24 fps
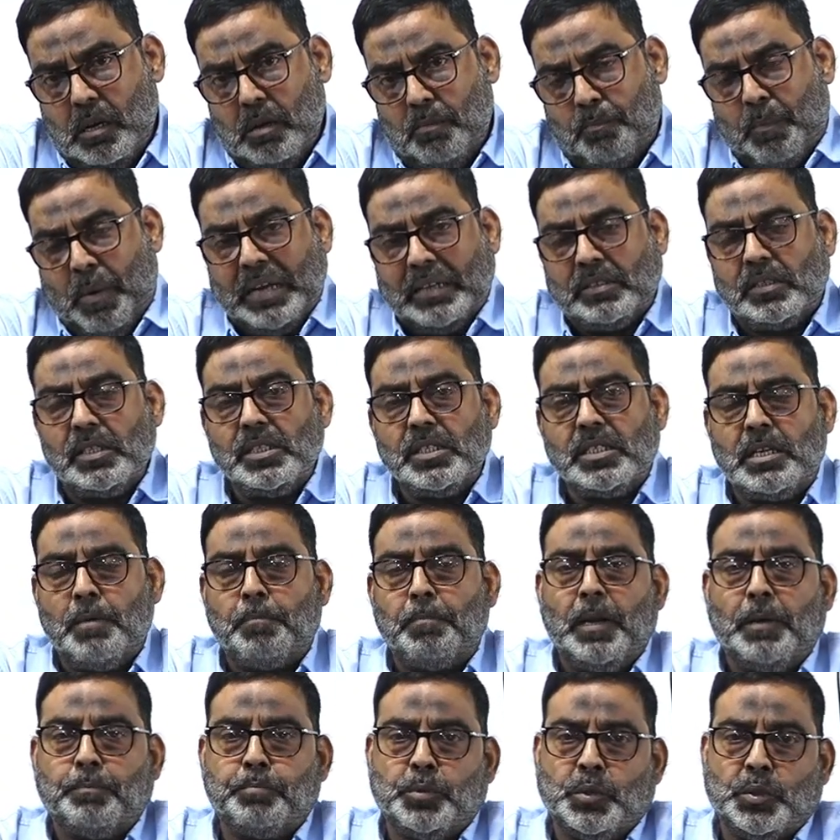Parsons
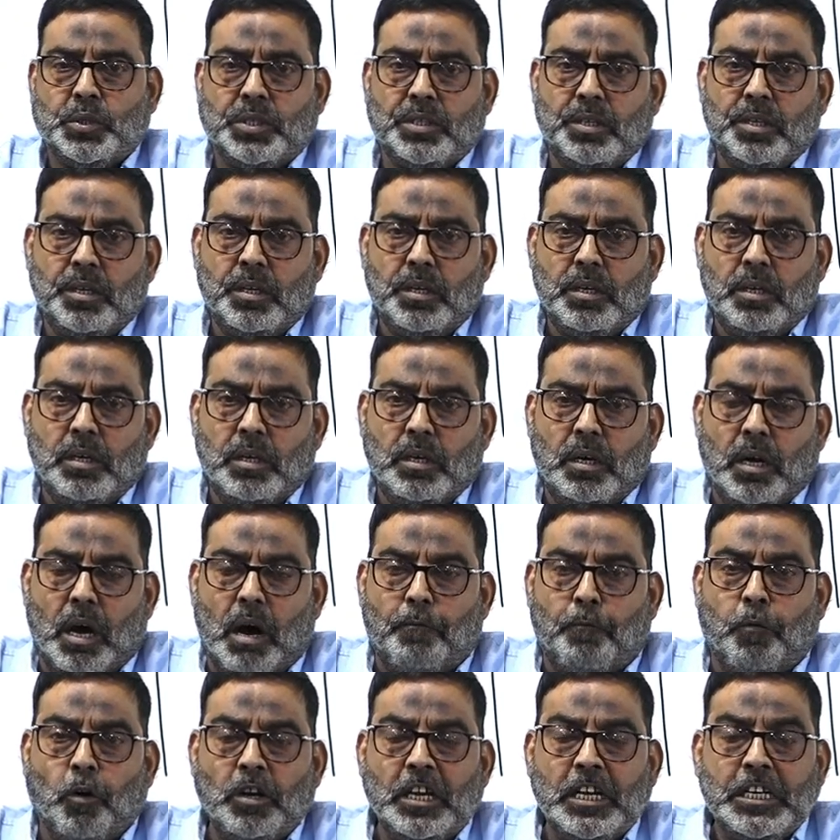develops a
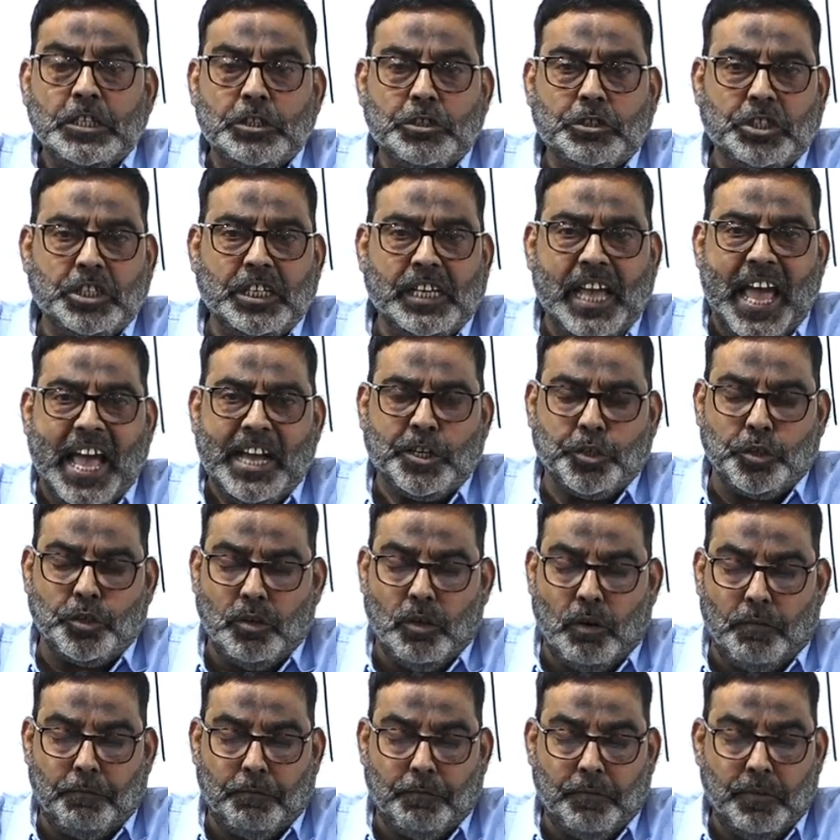voluntaristic action
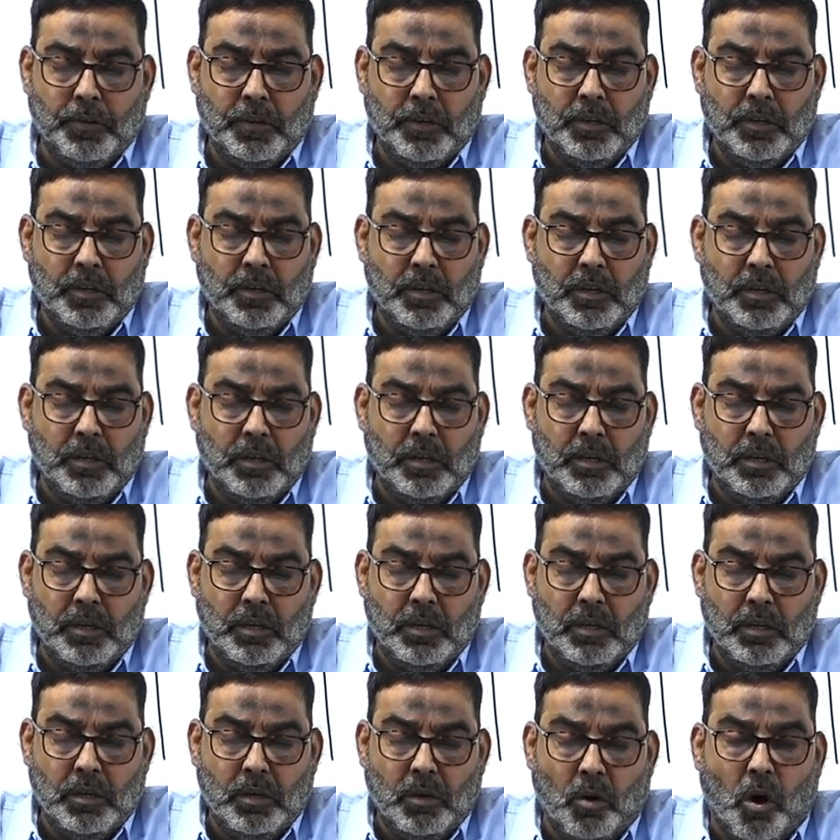of,
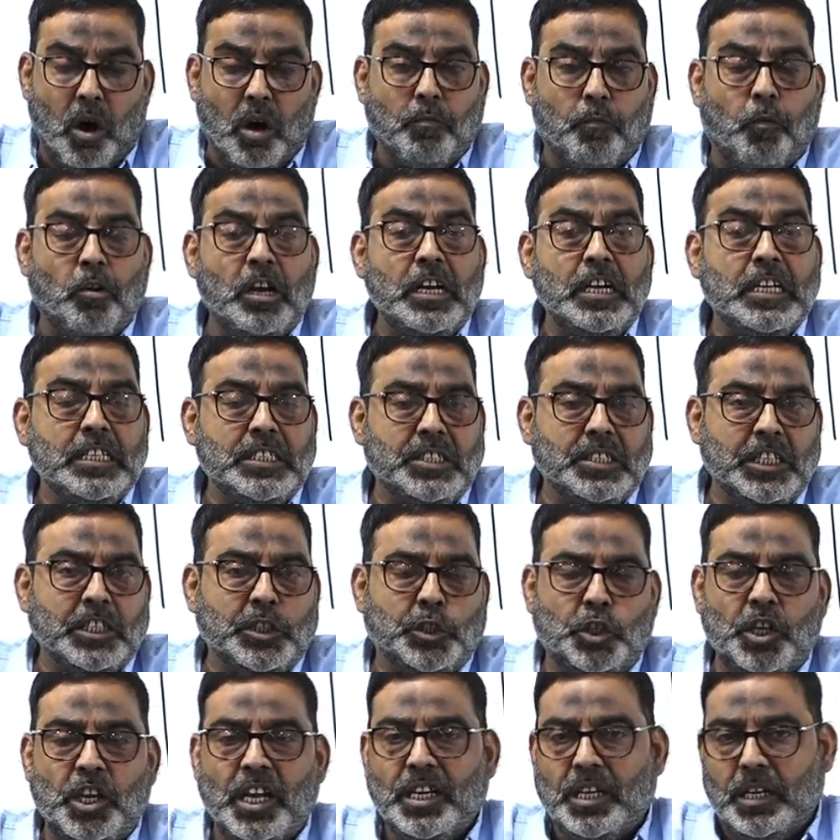or voluntaristic
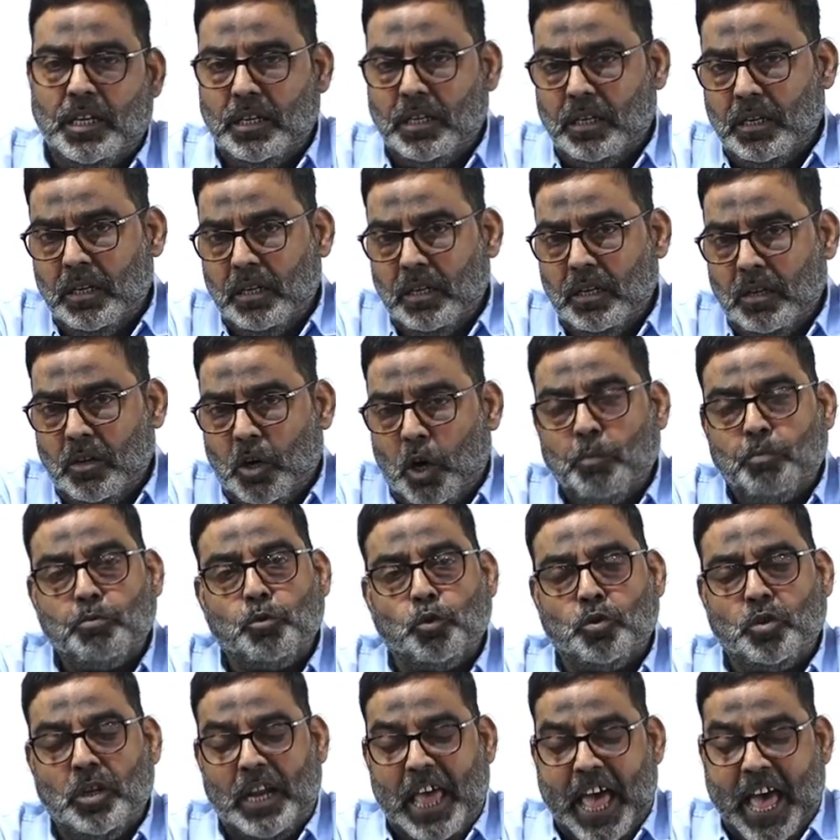theory of
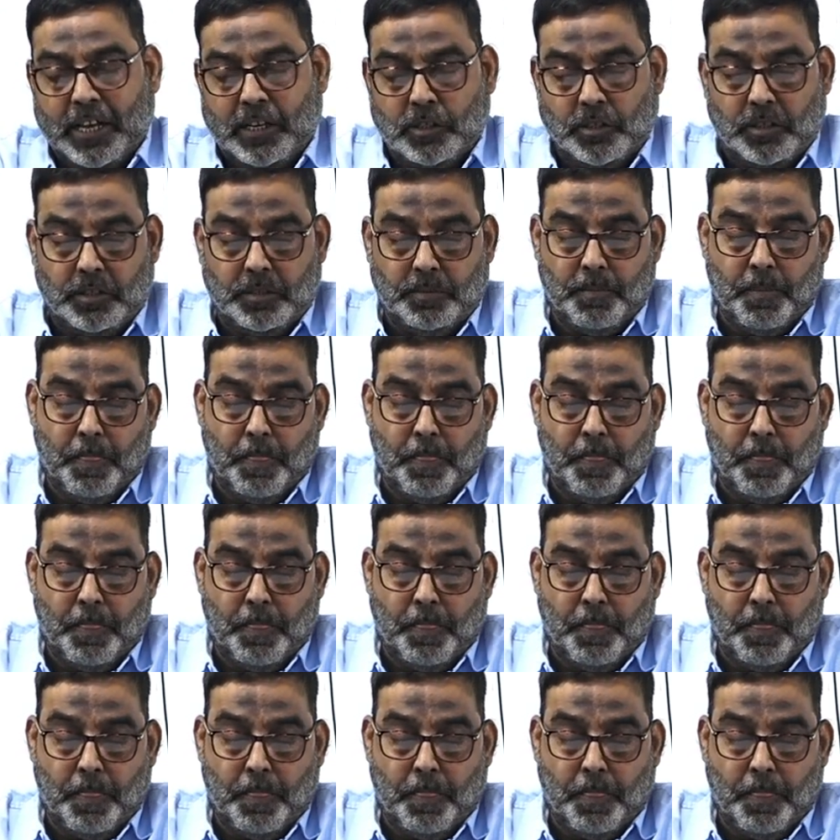social action.